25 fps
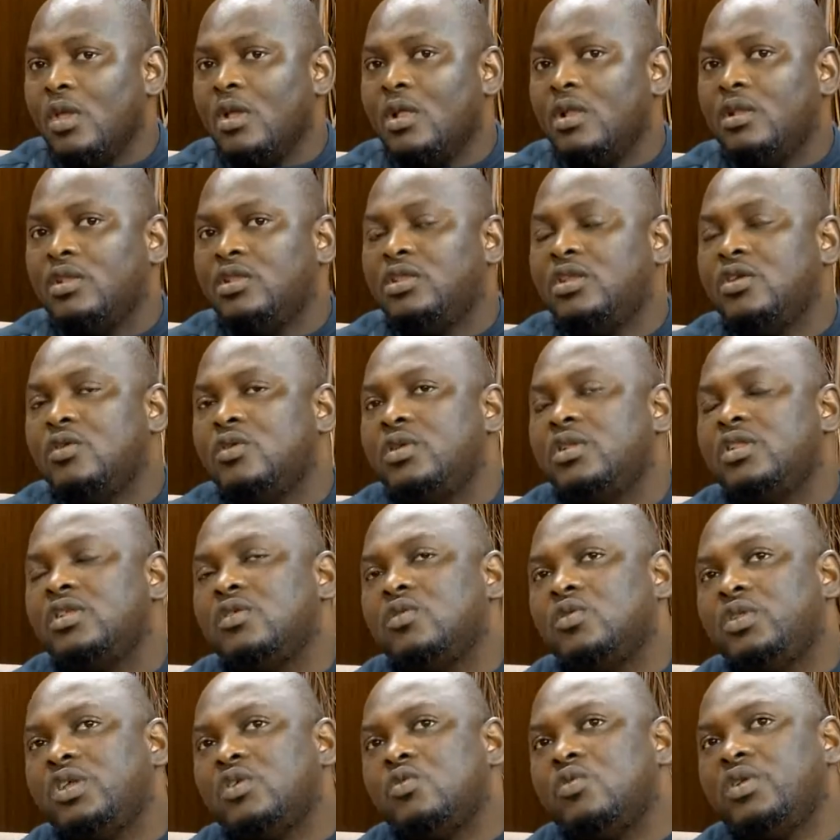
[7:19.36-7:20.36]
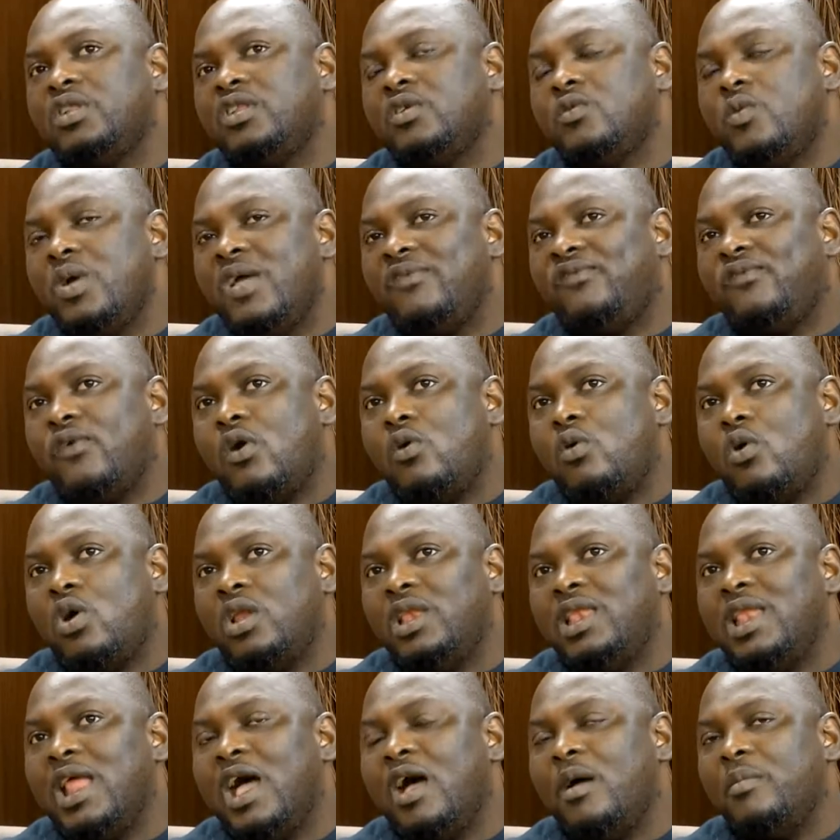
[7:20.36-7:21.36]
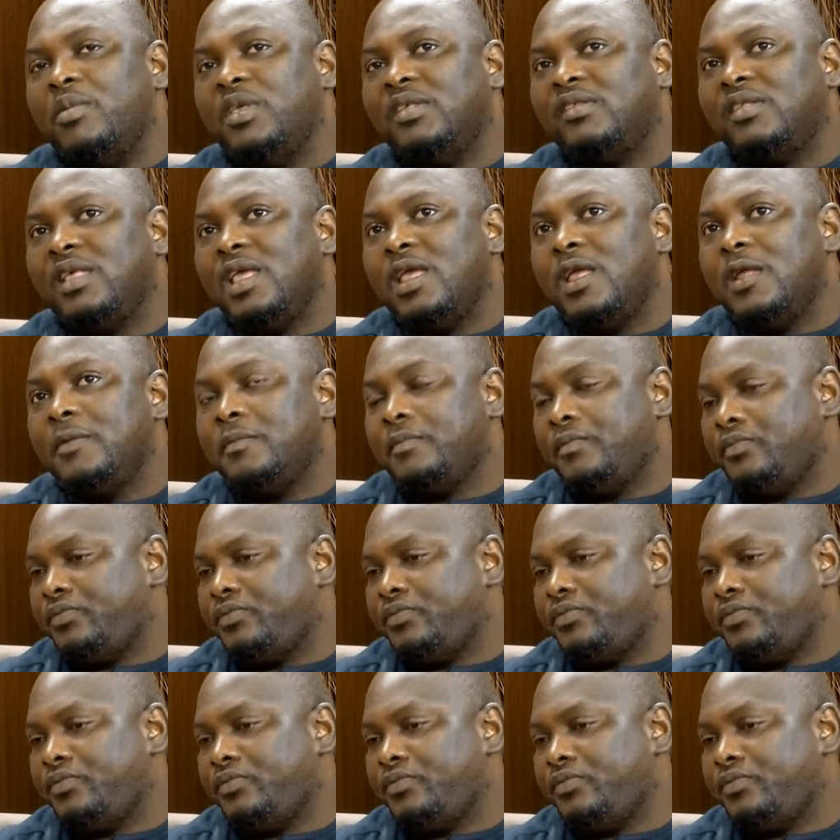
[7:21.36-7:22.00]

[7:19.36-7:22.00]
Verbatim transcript: the, the, the, the way forward now be say